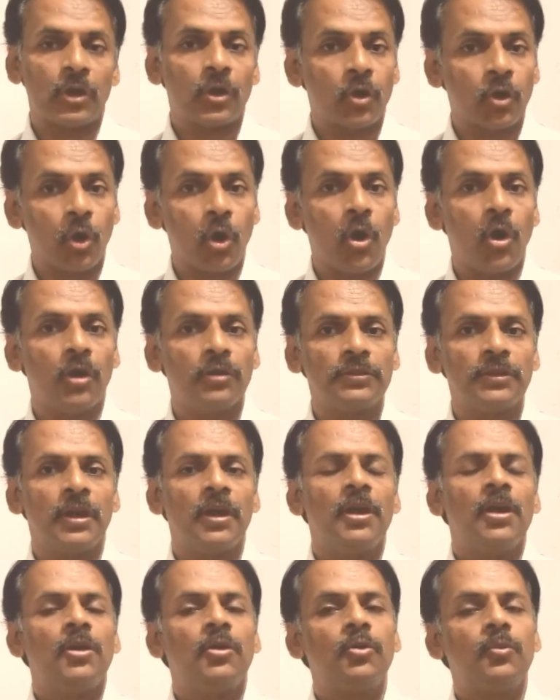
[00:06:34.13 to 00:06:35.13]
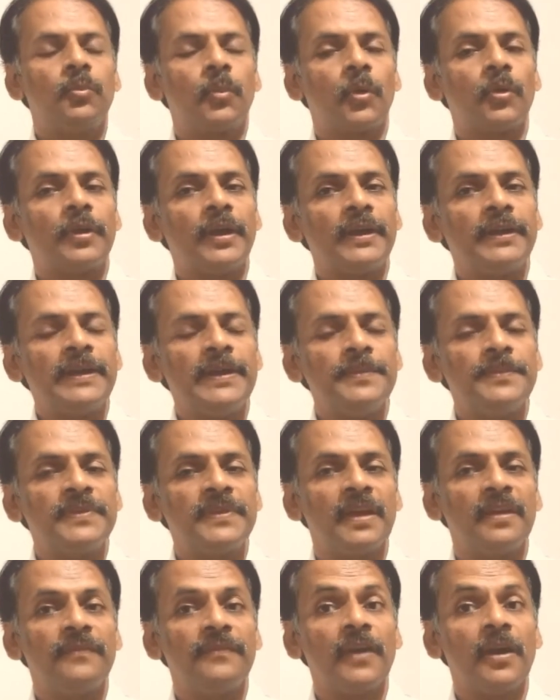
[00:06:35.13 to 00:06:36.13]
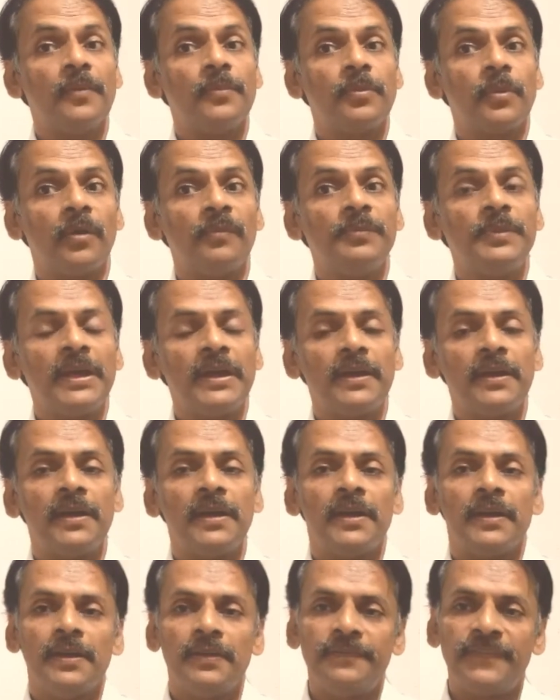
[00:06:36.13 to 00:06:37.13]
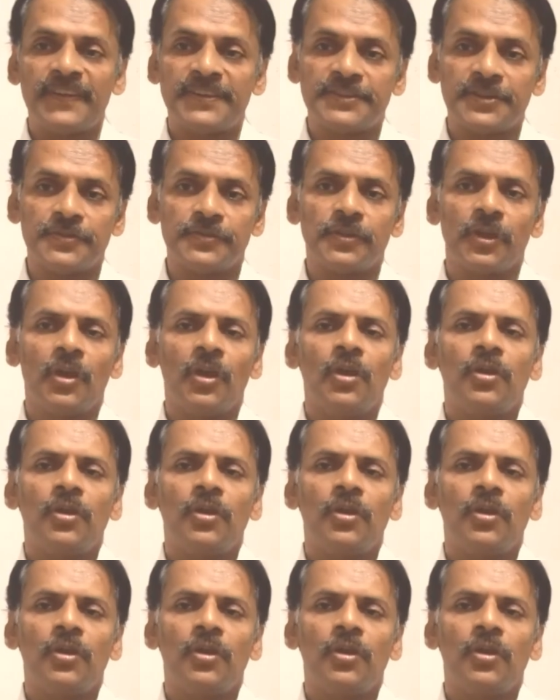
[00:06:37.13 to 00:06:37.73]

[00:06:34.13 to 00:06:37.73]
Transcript: cloth to protect himself from the infections.